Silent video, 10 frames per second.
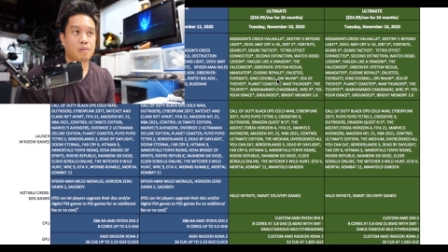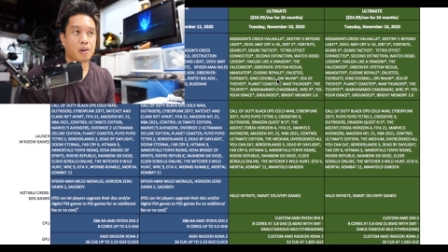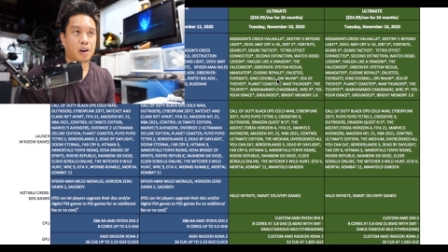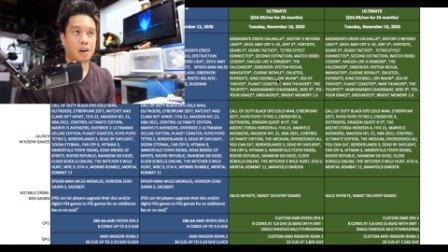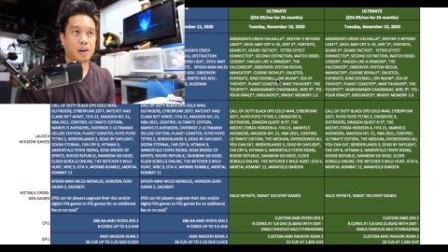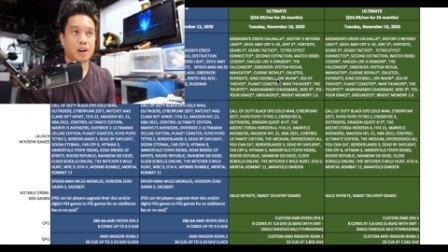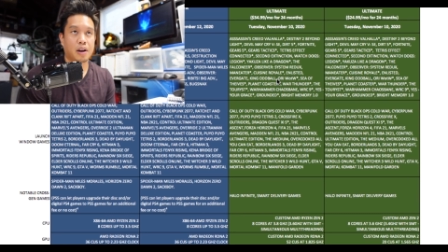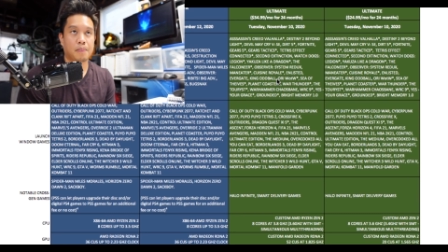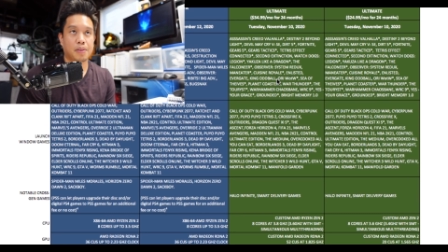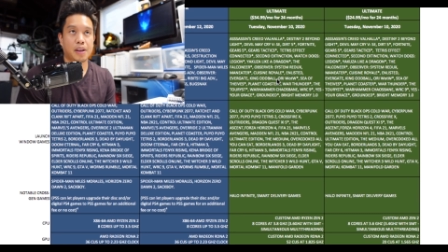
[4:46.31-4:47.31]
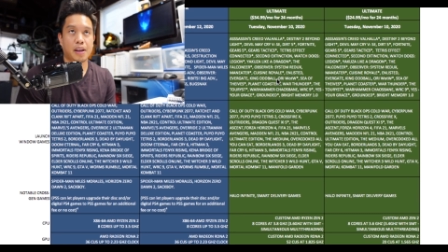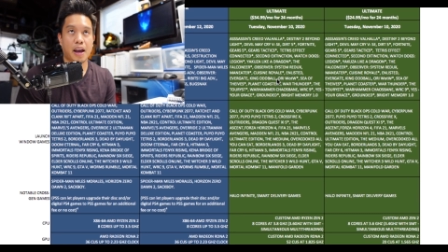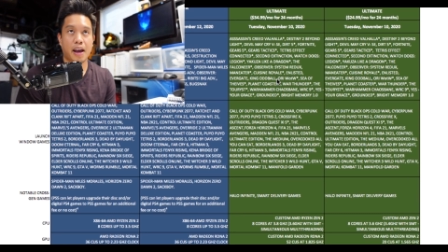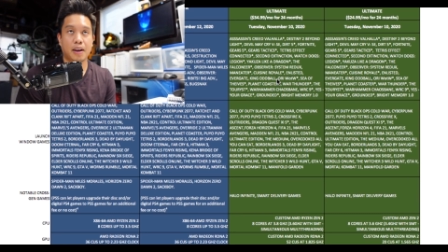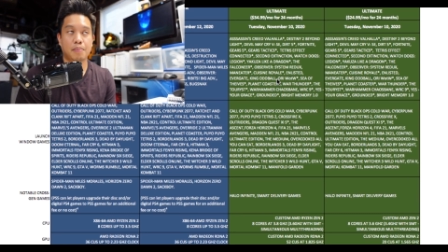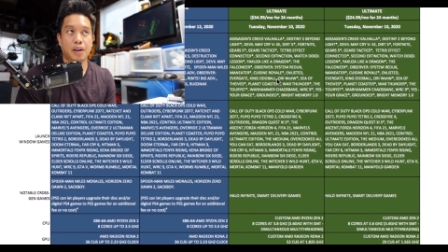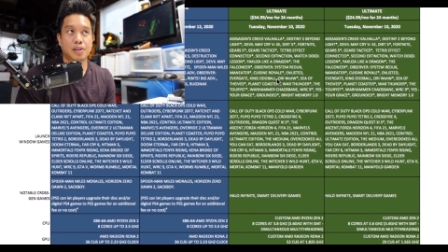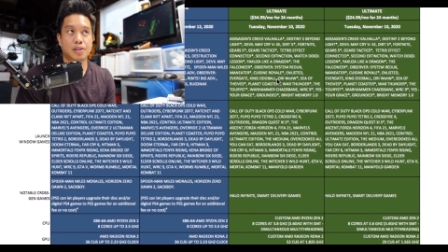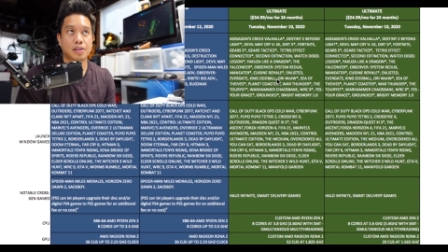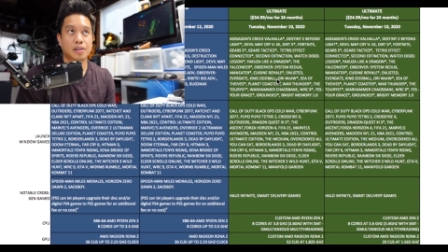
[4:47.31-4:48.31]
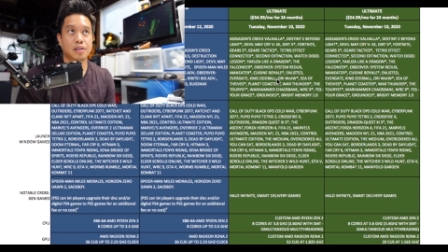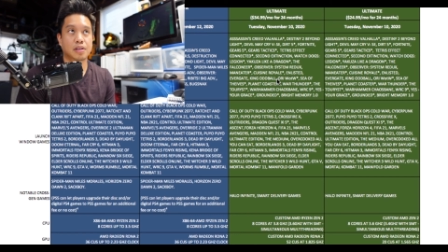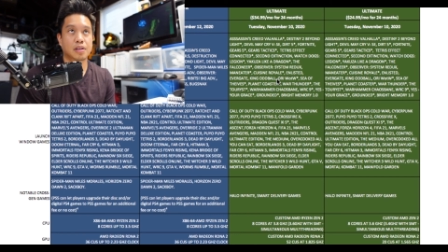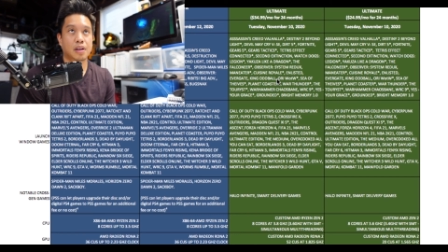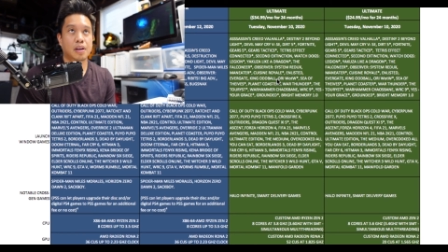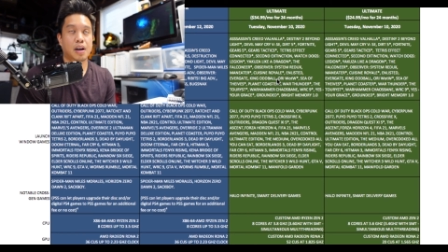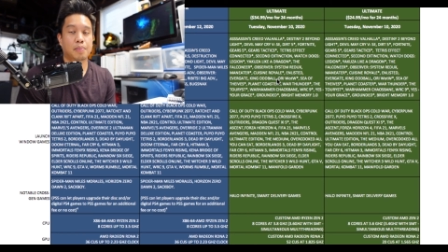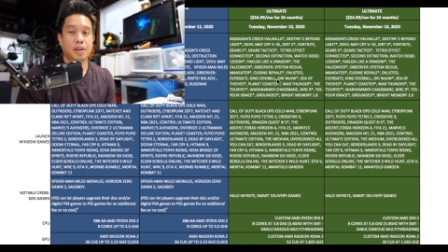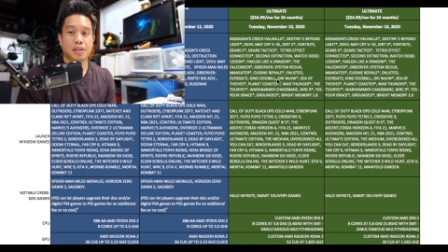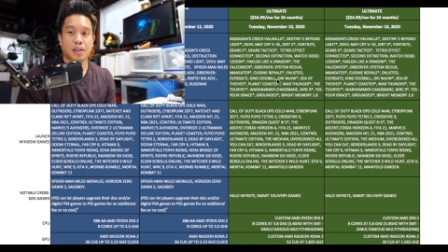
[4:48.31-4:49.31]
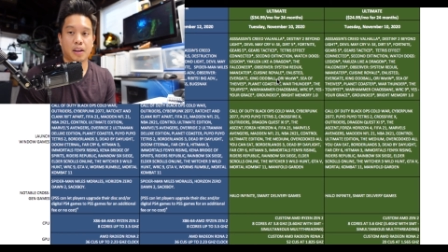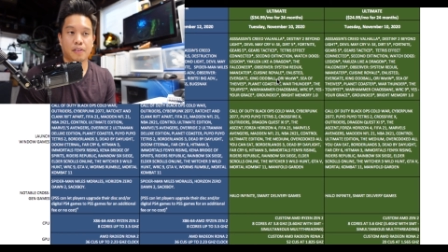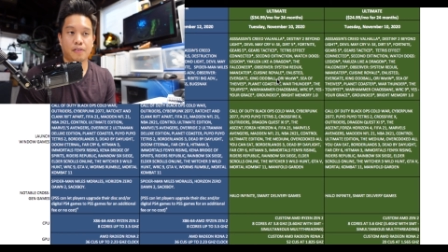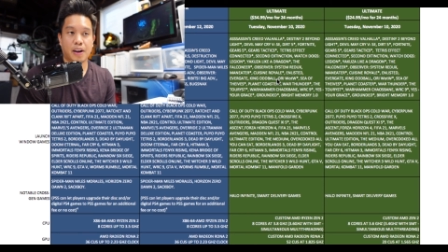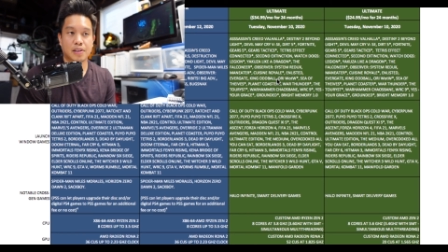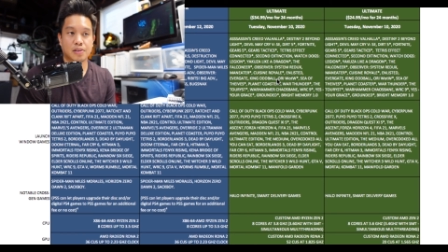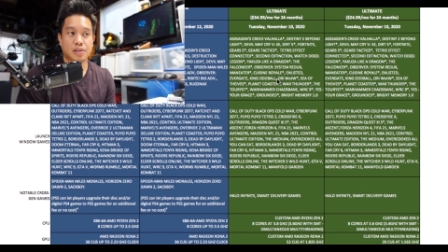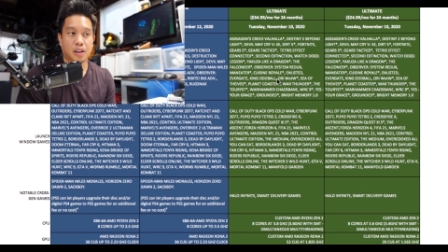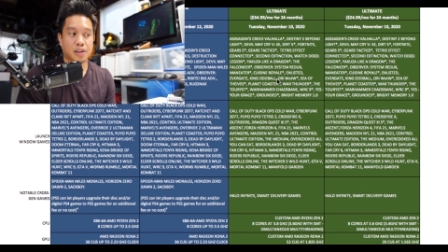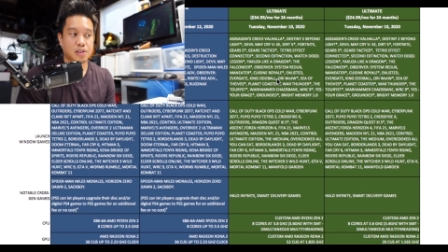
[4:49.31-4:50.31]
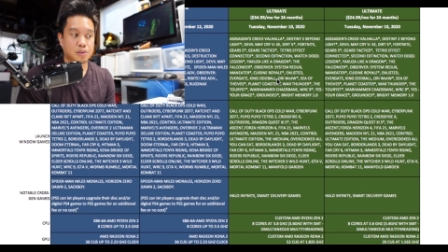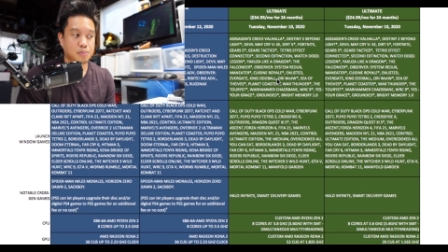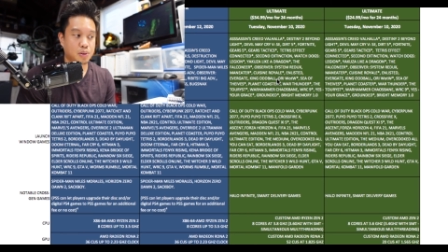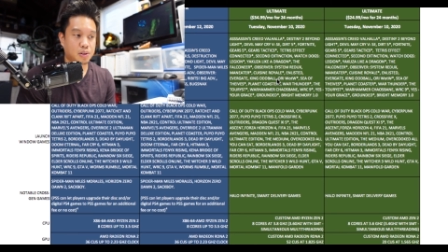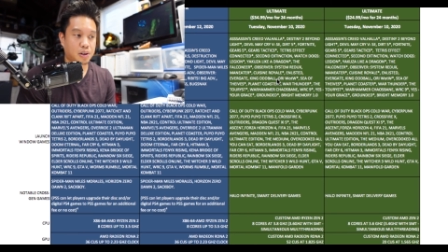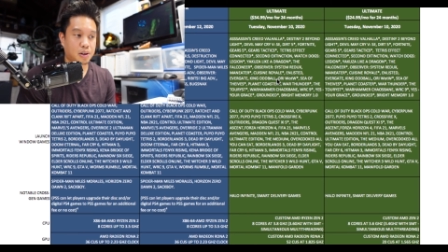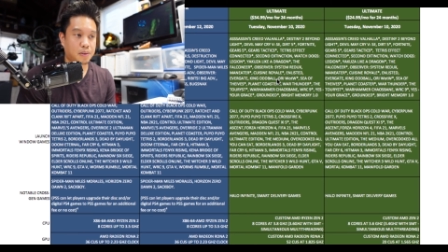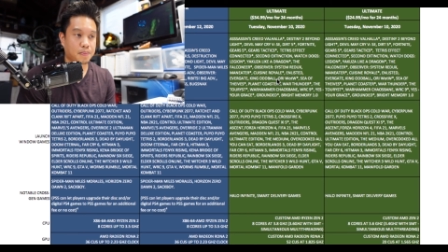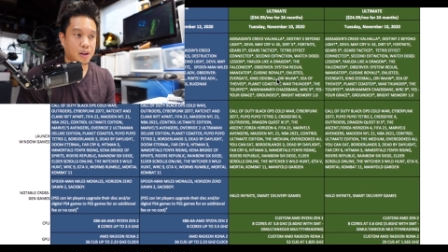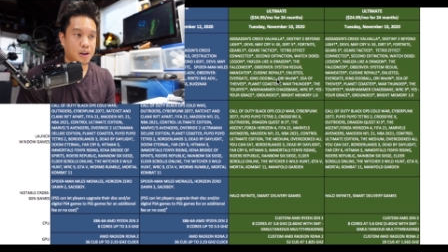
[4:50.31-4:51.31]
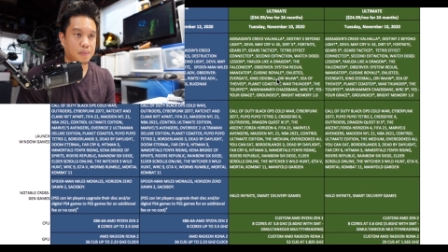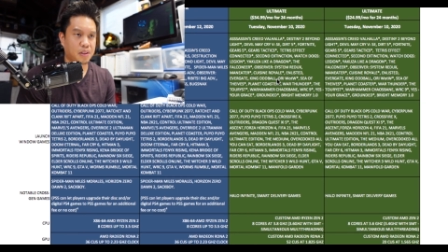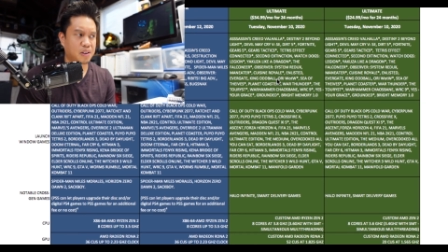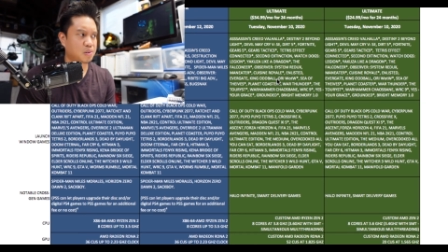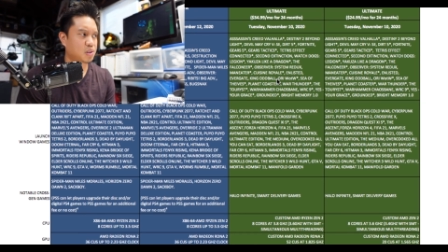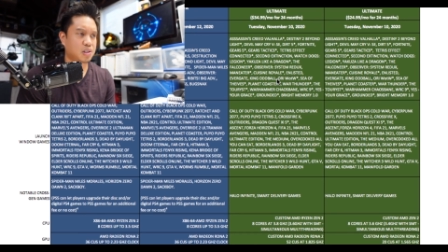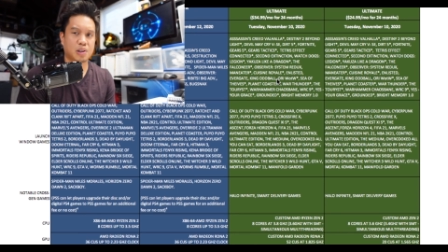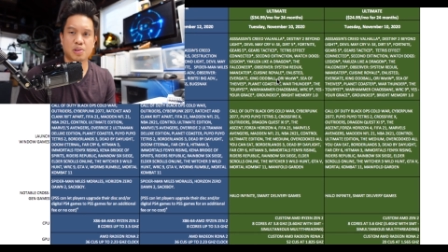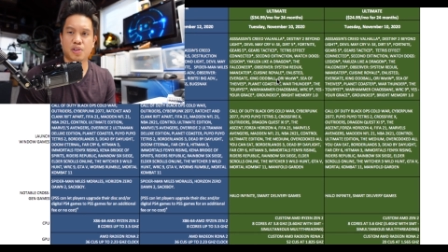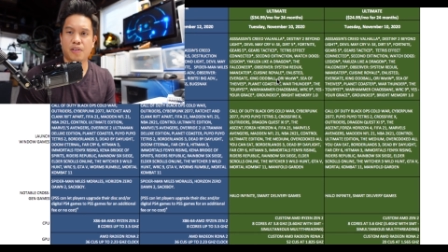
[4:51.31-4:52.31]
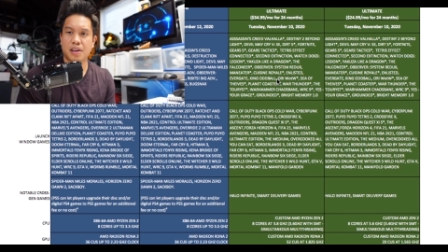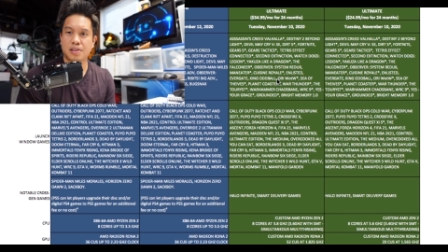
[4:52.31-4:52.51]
where the animation updates a lot faster, it's a lot smoother. There's a